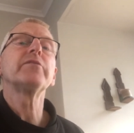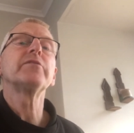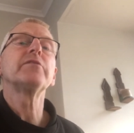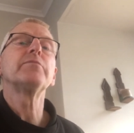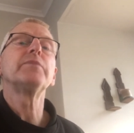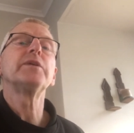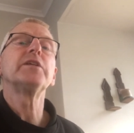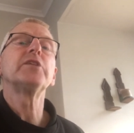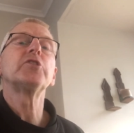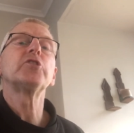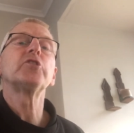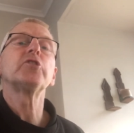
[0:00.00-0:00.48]
to
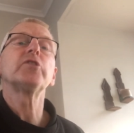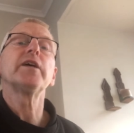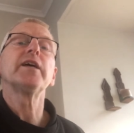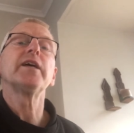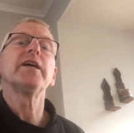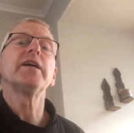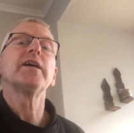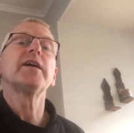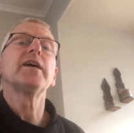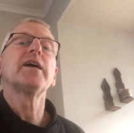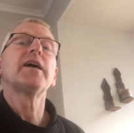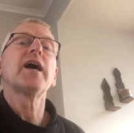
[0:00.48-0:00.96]
betray
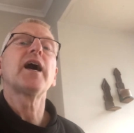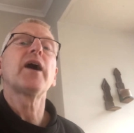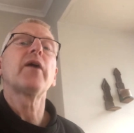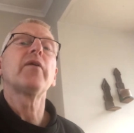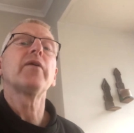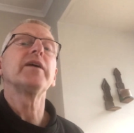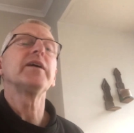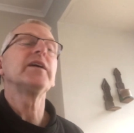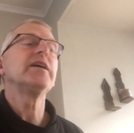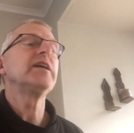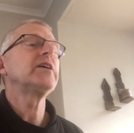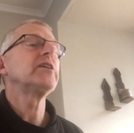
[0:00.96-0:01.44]
our
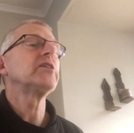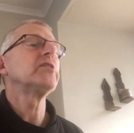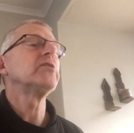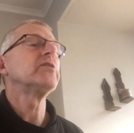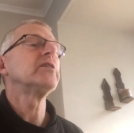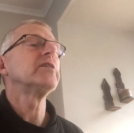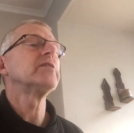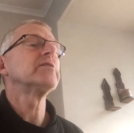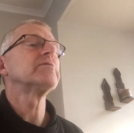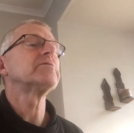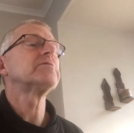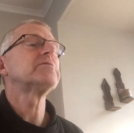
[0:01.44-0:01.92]

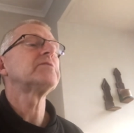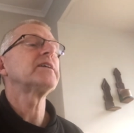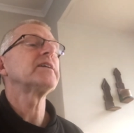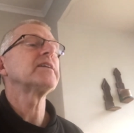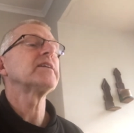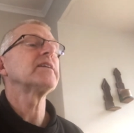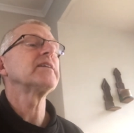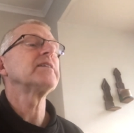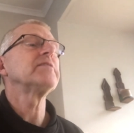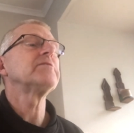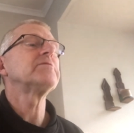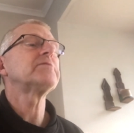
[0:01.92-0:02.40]

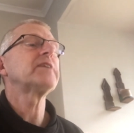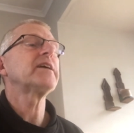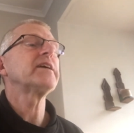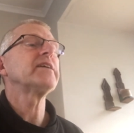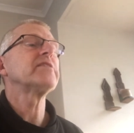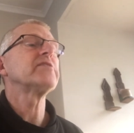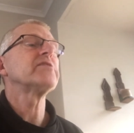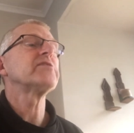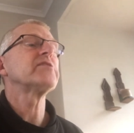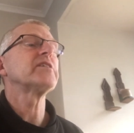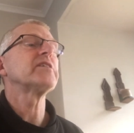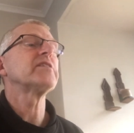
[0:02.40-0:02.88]
eco-unfriendly
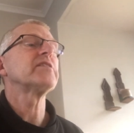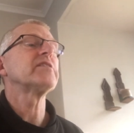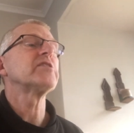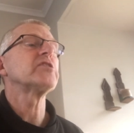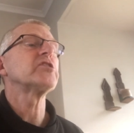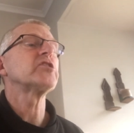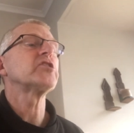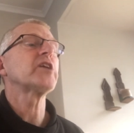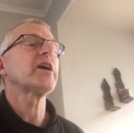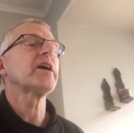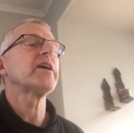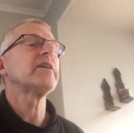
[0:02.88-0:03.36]
friends in the
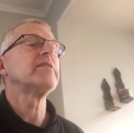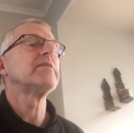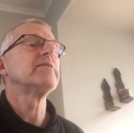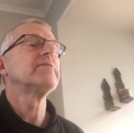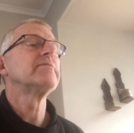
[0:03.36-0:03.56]
shed.